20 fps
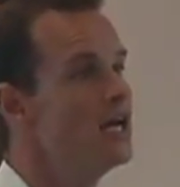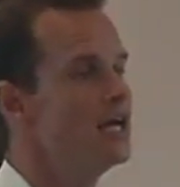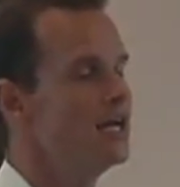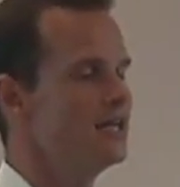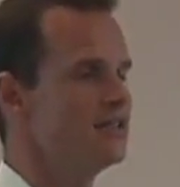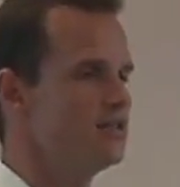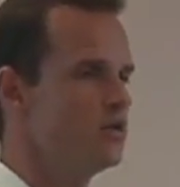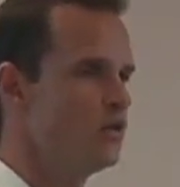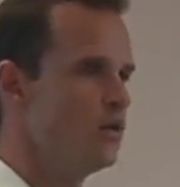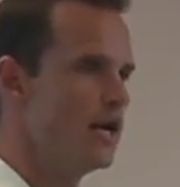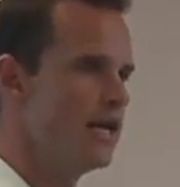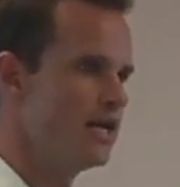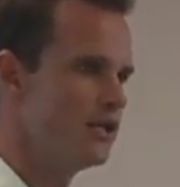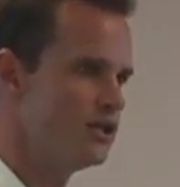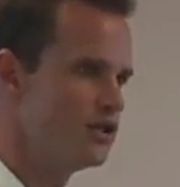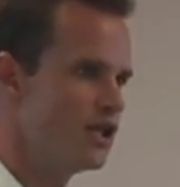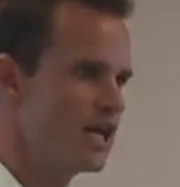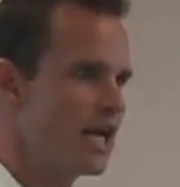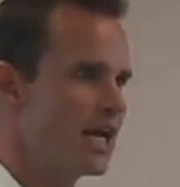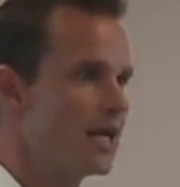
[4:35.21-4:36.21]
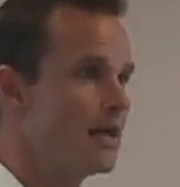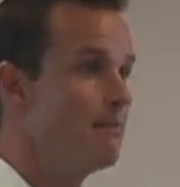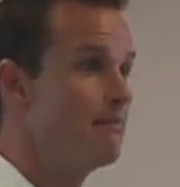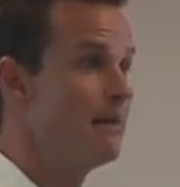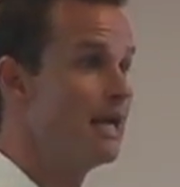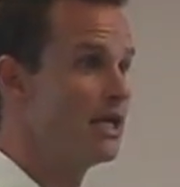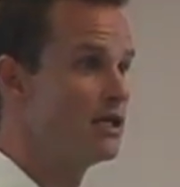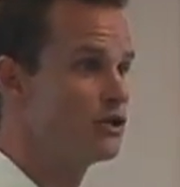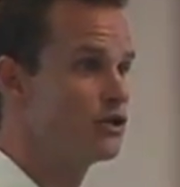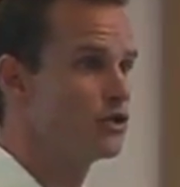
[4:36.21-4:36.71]
It's a way to check and
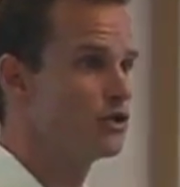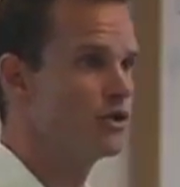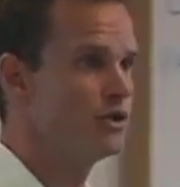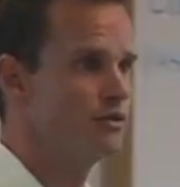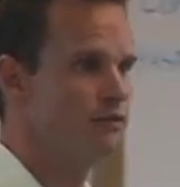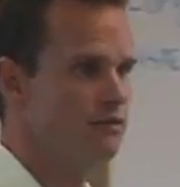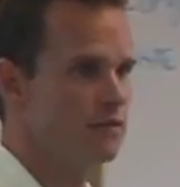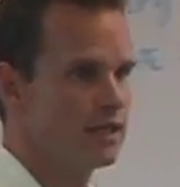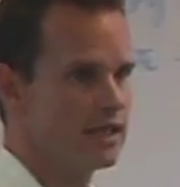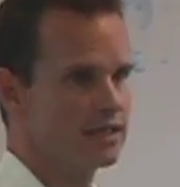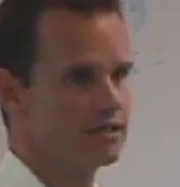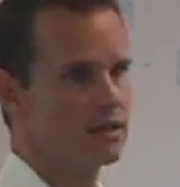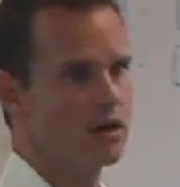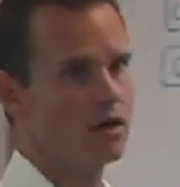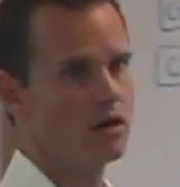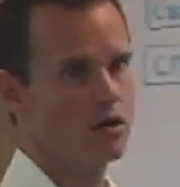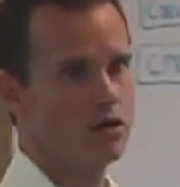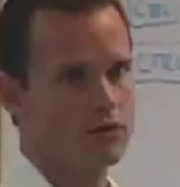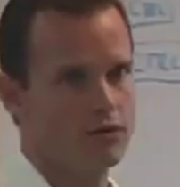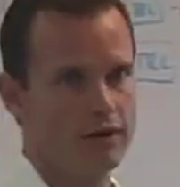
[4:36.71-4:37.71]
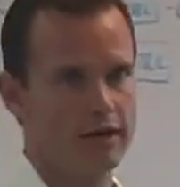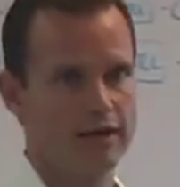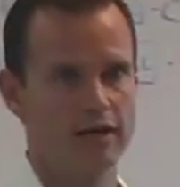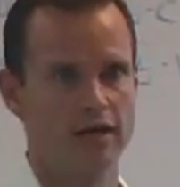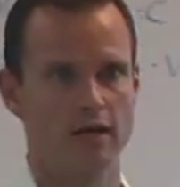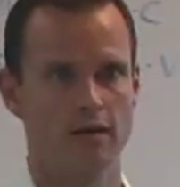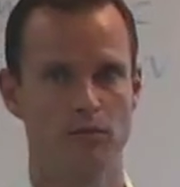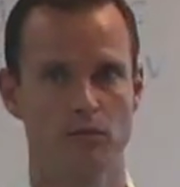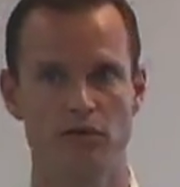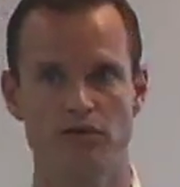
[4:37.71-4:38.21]
make sure you've linked to all the right
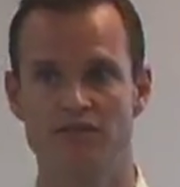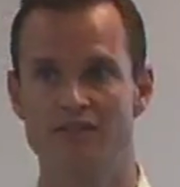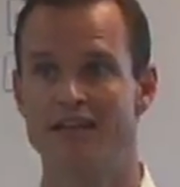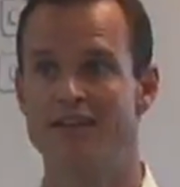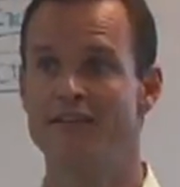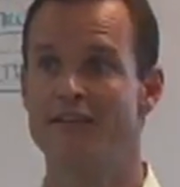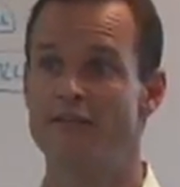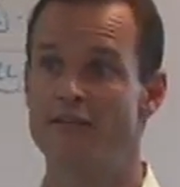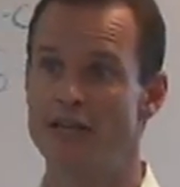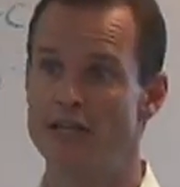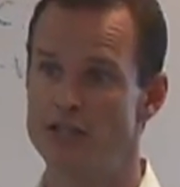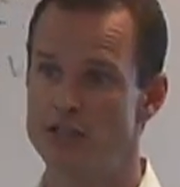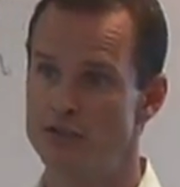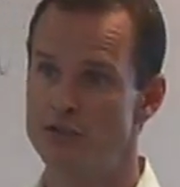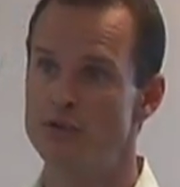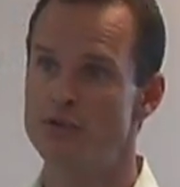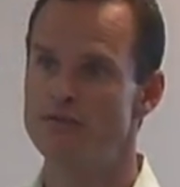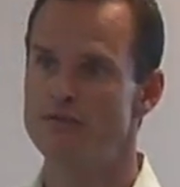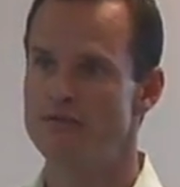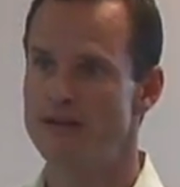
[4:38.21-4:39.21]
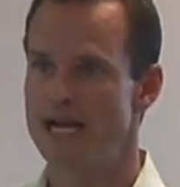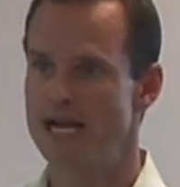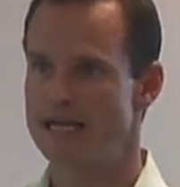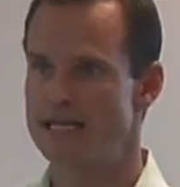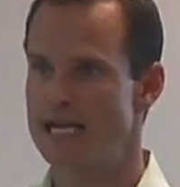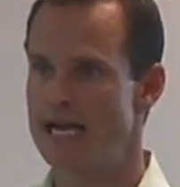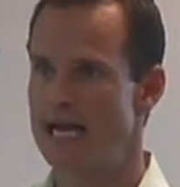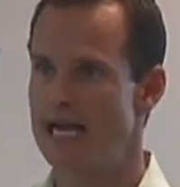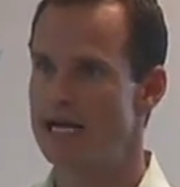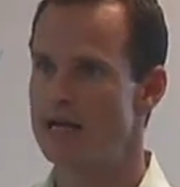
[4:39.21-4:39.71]
numbers and that they do in fact
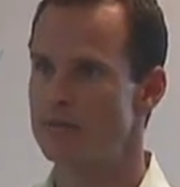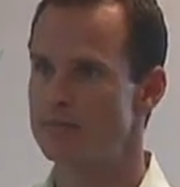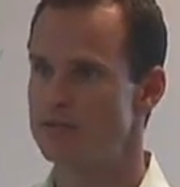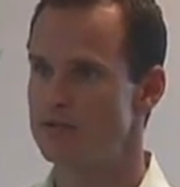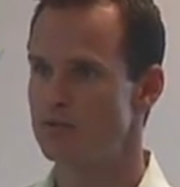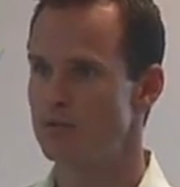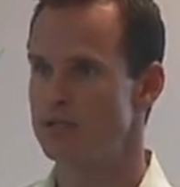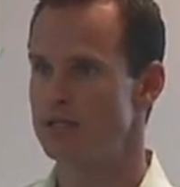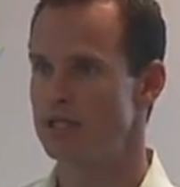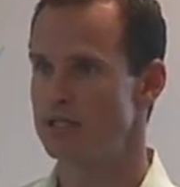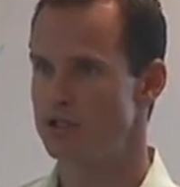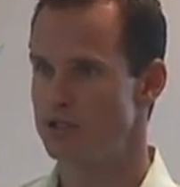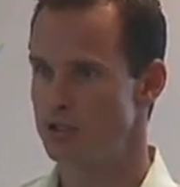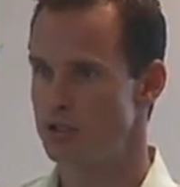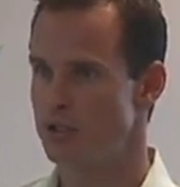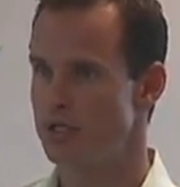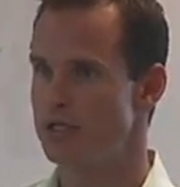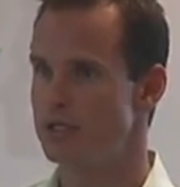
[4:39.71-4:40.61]
add up to what they should.